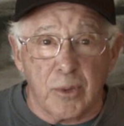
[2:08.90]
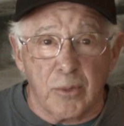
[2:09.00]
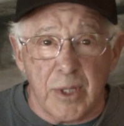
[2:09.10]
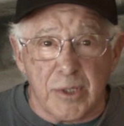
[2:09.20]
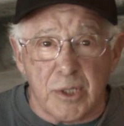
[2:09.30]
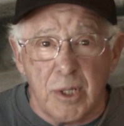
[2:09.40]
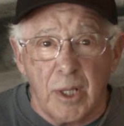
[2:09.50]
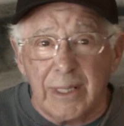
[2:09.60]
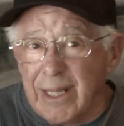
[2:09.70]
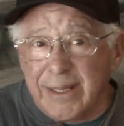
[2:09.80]
to this
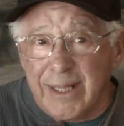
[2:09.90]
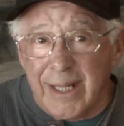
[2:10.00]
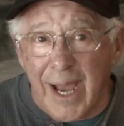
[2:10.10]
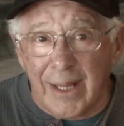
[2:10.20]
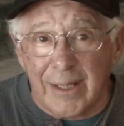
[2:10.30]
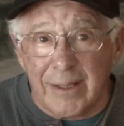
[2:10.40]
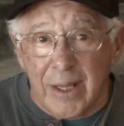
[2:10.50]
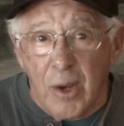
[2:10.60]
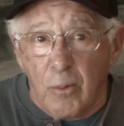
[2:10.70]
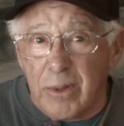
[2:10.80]
little teeny island
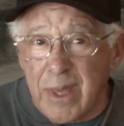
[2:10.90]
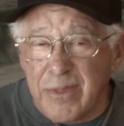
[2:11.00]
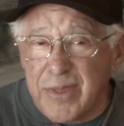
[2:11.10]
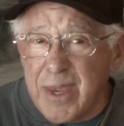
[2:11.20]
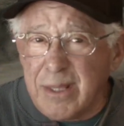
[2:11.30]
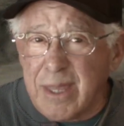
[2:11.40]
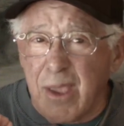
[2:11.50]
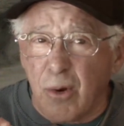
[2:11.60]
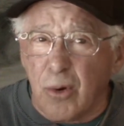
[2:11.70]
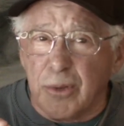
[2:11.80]
where they think
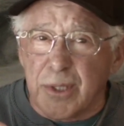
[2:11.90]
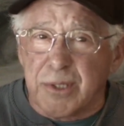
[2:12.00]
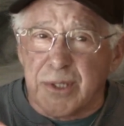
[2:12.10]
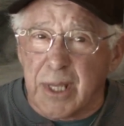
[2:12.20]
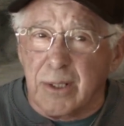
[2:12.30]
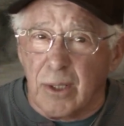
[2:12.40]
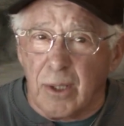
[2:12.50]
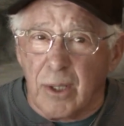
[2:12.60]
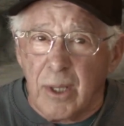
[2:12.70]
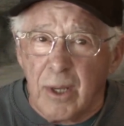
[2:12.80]
they heard the
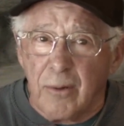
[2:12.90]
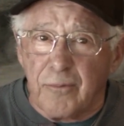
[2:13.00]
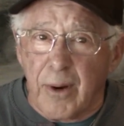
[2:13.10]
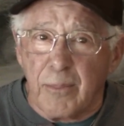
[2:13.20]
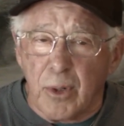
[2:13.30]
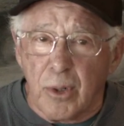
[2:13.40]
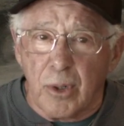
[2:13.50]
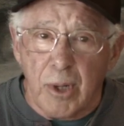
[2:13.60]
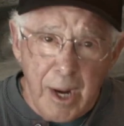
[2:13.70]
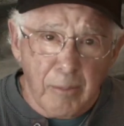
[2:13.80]
signal from
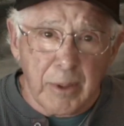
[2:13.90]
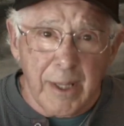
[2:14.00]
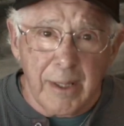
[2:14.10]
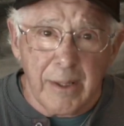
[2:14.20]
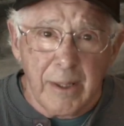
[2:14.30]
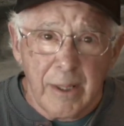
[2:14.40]
her airplane,